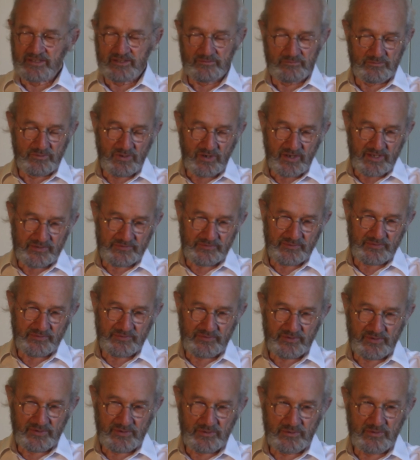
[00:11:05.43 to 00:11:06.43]
right
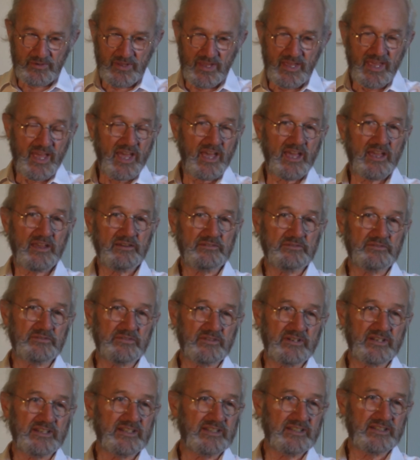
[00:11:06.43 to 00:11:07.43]
through
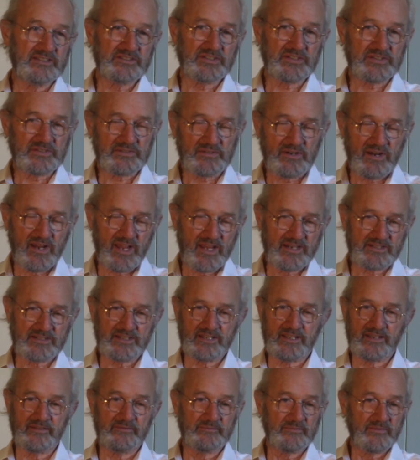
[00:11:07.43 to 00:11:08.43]
every
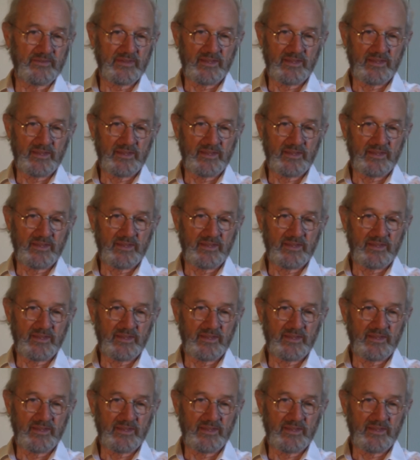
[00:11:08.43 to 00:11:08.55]
strata